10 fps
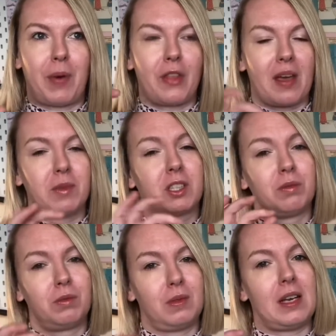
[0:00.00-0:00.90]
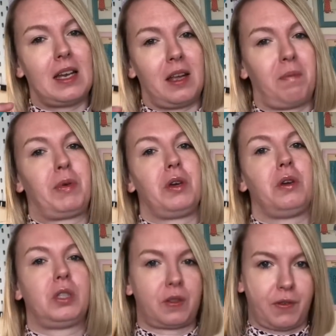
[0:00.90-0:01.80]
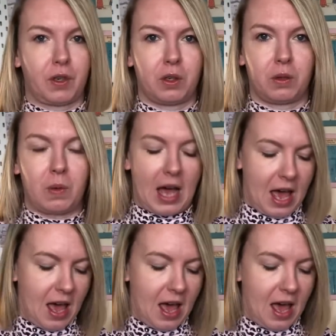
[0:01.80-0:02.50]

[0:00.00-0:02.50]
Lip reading: but there were some really beautiful